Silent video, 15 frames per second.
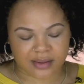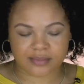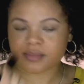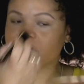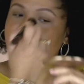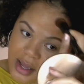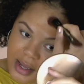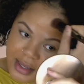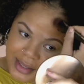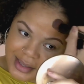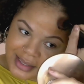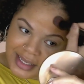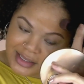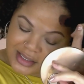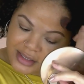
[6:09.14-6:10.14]
up.
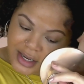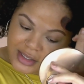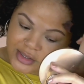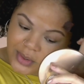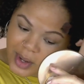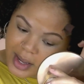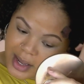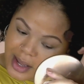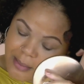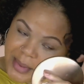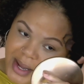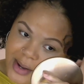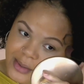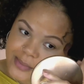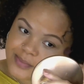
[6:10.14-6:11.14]
Let's start talking
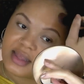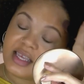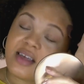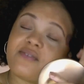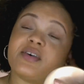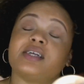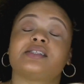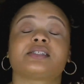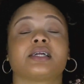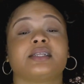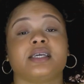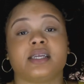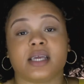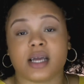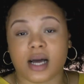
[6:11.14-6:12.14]
about the events
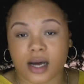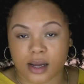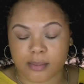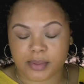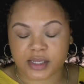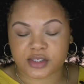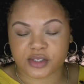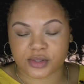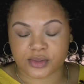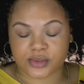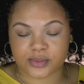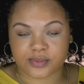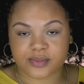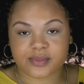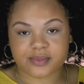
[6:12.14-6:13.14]
leading up to
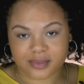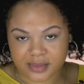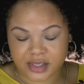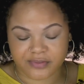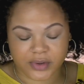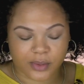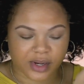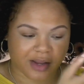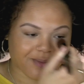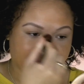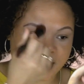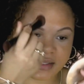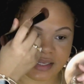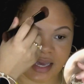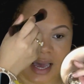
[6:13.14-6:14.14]
the Voting
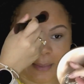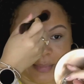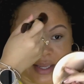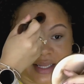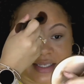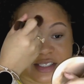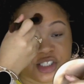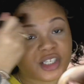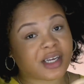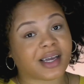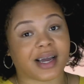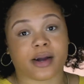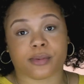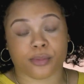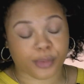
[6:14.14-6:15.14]
Rights Act, because shit
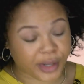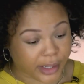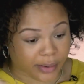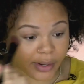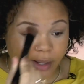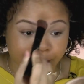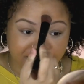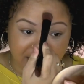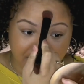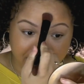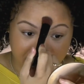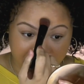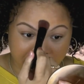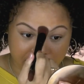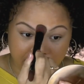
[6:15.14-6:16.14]
got real up in
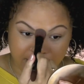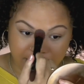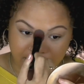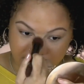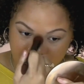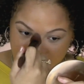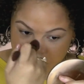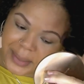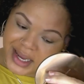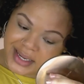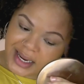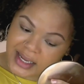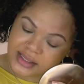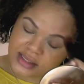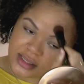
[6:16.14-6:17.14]
America, okay? By
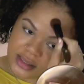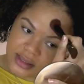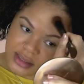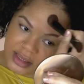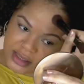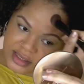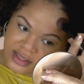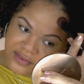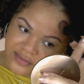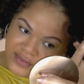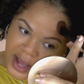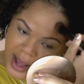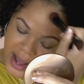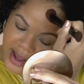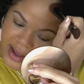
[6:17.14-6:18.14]

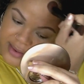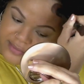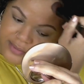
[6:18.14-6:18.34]
1965,